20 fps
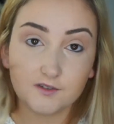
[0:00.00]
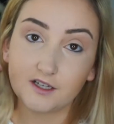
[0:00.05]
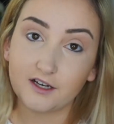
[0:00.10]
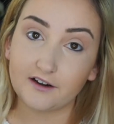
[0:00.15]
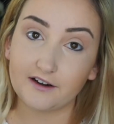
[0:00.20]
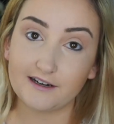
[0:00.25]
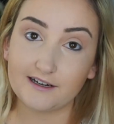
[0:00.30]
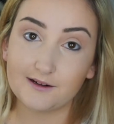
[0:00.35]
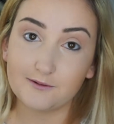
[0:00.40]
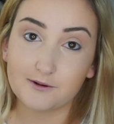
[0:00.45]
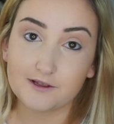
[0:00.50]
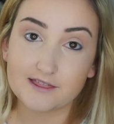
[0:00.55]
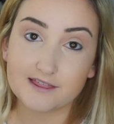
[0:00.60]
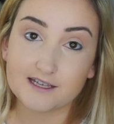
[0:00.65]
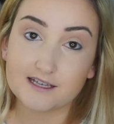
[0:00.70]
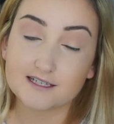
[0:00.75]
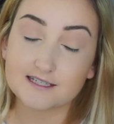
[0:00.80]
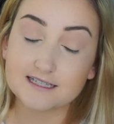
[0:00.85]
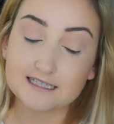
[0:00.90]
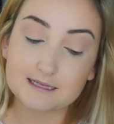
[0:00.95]
Alright, and with
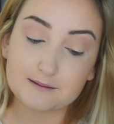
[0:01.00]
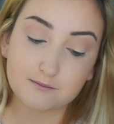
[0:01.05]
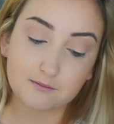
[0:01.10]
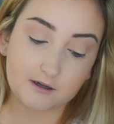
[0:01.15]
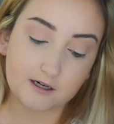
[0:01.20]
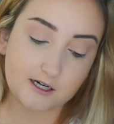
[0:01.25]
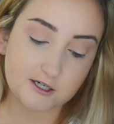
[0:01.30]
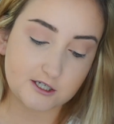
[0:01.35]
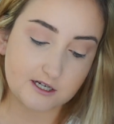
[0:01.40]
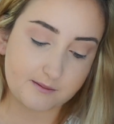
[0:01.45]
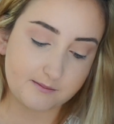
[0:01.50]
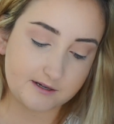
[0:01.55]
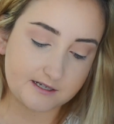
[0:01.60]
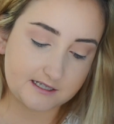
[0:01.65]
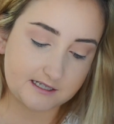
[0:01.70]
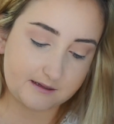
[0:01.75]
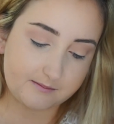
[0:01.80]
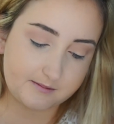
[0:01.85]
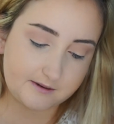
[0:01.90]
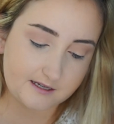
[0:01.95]
this same brush, I'm
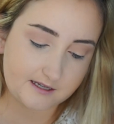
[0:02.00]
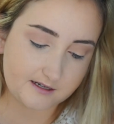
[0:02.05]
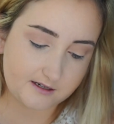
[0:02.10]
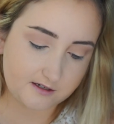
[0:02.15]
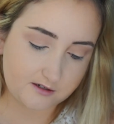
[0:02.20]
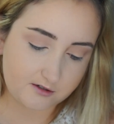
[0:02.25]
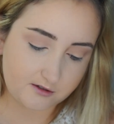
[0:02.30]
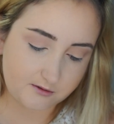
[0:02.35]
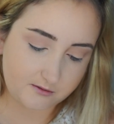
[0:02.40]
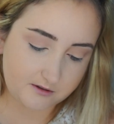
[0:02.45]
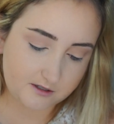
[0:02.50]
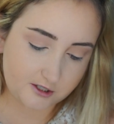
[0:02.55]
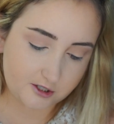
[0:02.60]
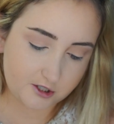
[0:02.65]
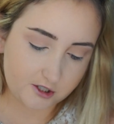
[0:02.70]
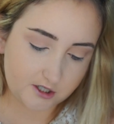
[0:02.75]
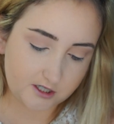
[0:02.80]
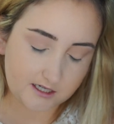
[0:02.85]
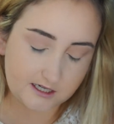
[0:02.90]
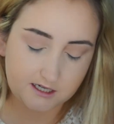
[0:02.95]
going to dip into the
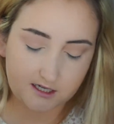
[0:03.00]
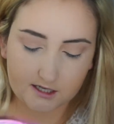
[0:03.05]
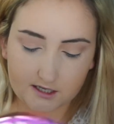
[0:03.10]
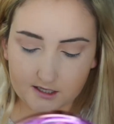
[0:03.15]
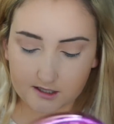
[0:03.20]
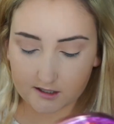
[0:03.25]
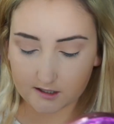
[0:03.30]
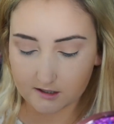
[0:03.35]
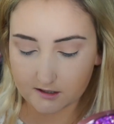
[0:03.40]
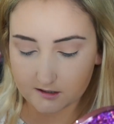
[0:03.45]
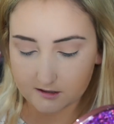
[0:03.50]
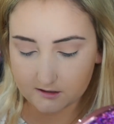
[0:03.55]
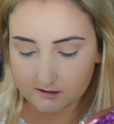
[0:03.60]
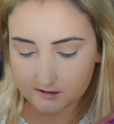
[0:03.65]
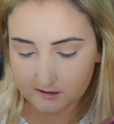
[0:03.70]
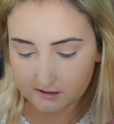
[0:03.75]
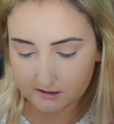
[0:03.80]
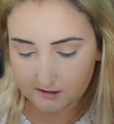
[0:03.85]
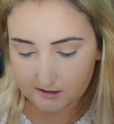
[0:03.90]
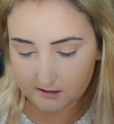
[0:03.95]
shade
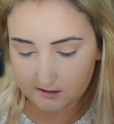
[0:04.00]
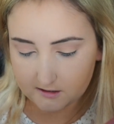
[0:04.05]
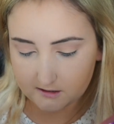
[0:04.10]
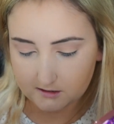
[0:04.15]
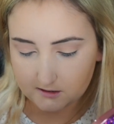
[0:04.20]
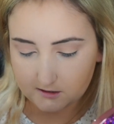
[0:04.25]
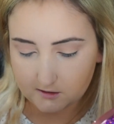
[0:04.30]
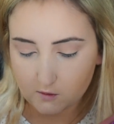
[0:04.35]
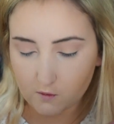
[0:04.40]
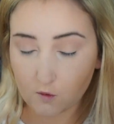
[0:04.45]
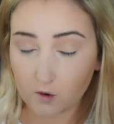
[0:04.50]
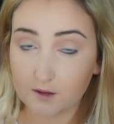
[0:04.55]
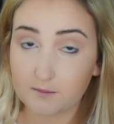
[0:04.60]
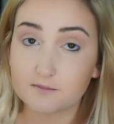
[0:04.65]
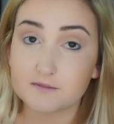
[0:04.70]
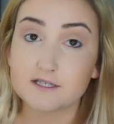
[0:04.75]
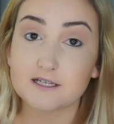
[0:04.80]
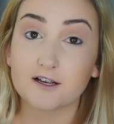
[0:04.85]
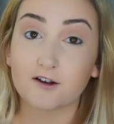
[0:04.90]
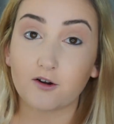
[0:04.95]

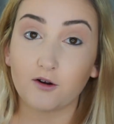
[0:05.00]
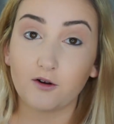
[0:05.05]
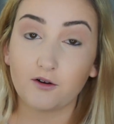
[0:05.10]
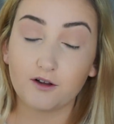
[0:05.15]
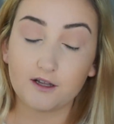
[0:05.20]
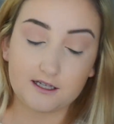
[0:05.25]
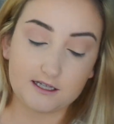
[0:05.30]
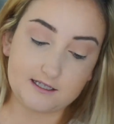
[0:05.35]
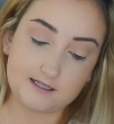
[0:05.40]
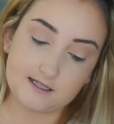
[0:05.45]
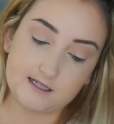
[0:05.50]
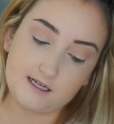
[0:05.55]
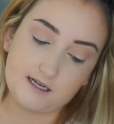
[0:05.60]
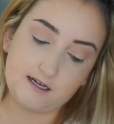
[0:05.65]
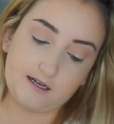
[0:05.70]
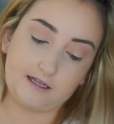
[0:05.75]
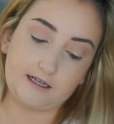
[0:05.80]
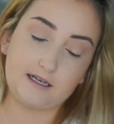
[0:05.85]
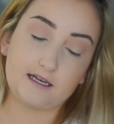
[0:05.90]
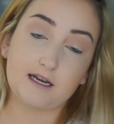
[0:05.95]
Whimsical. It's the
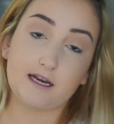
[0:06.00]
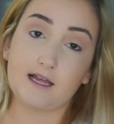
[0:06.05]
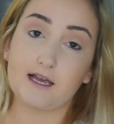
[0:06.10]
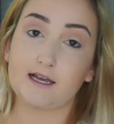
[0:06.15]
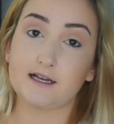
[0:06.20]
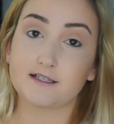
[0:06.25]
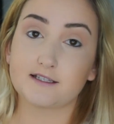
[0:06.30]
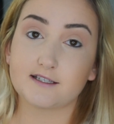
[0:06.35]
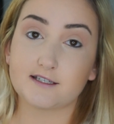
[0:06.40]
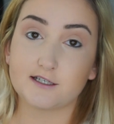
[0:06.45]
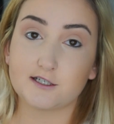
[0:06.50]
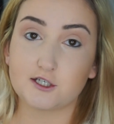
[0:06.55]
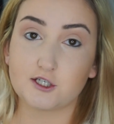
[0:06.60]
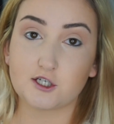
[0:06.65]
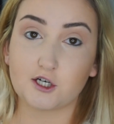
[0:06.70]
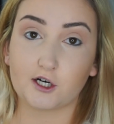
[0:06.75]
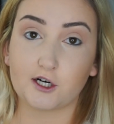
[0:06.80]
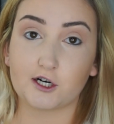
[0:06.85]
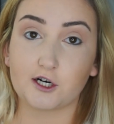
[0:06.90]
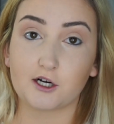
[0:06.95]
like next
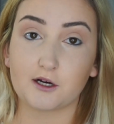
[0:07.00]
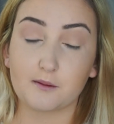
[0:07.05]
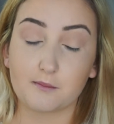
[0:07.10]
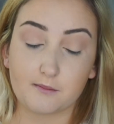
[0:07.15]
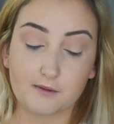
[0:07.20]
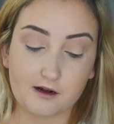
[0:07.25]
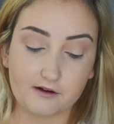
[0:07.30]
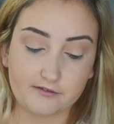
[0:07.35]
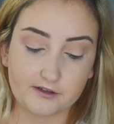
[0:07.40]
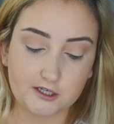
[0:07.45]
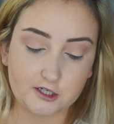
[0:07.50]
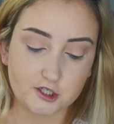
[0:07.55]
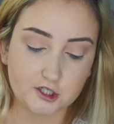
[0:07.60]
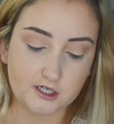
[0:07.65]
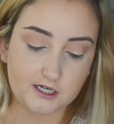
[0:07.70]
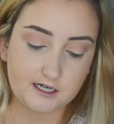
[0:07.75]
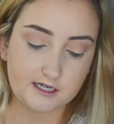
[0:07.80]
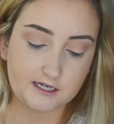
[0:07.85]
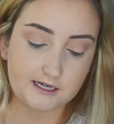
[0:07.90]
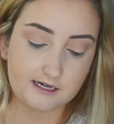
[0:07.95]
darker mauve
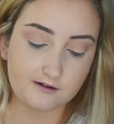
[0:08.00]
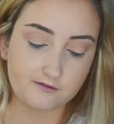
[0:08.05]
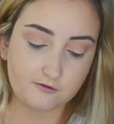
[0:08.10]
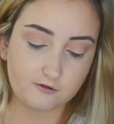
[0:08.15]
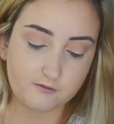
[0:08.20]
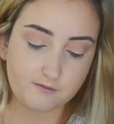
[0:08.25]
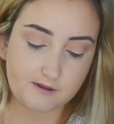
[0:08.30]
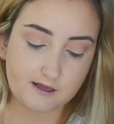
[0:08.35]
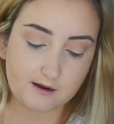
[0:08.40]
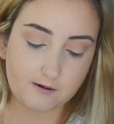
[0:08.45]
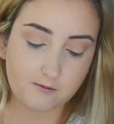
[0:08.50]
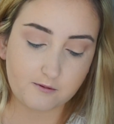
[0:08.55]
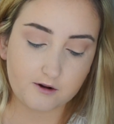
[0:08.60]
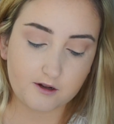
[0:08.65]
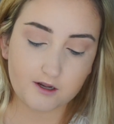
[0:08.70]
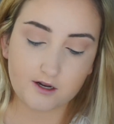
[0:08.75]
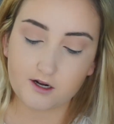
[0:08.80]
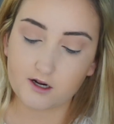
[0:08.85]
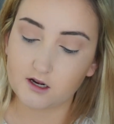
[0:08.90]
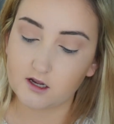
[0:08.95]
shade down from that
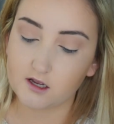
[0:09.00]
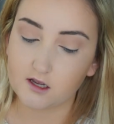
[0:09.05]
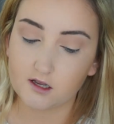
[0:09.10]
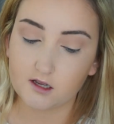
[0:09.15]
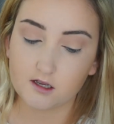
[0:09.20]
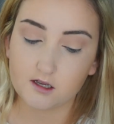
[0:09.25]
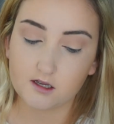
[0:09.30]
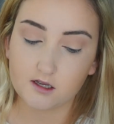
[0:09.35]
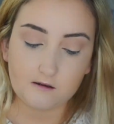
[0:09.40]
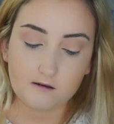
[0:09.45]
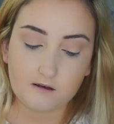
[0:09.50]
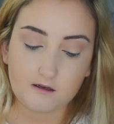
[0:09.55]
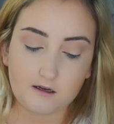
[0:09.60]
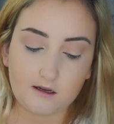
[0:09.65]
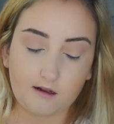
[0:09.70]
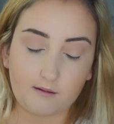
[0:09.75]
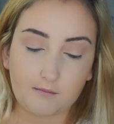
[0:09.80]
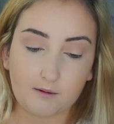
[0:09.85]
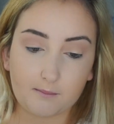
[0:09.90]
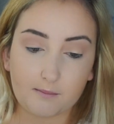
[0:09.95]
one.
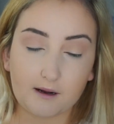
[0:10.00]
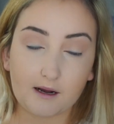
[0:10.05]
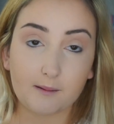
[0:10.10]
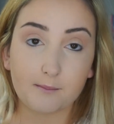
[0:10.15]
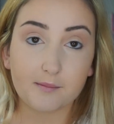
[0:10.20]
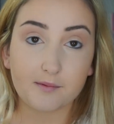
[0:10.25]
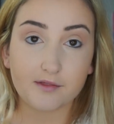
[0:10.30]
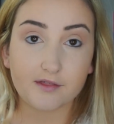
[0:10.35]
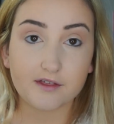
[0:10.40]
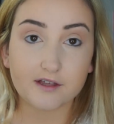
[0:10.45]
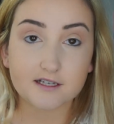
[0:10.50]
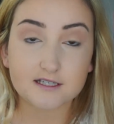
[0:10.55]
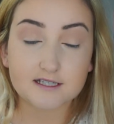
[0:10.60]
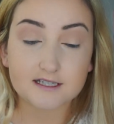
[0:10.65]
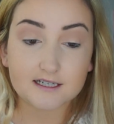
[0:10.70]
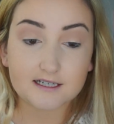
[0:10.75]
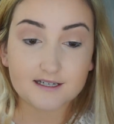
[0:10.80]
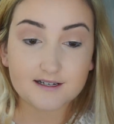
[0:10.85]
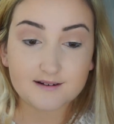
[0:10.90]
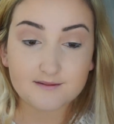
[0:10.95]
And I'm gonna pop
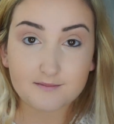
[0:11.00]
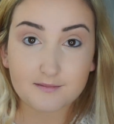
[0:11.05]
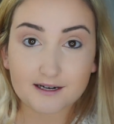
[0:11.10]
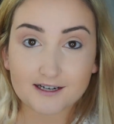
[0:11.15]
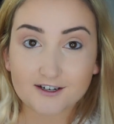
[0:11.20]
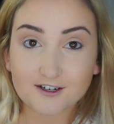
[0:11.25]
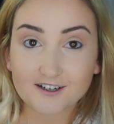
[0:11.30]
this in my